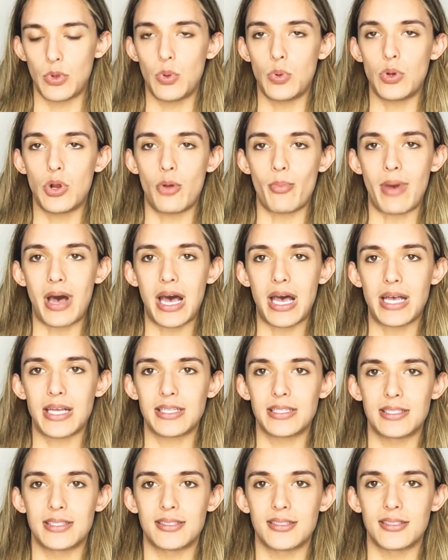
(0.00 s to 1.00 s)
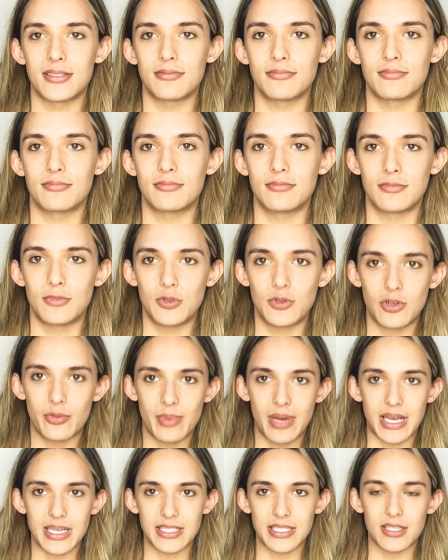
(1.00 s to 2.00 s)
Uno más. Uno
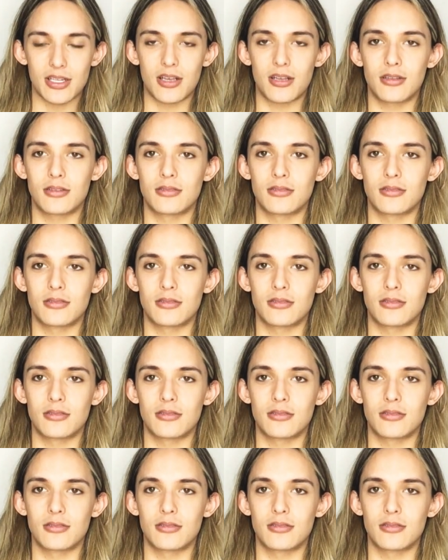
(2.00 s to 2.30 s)
más.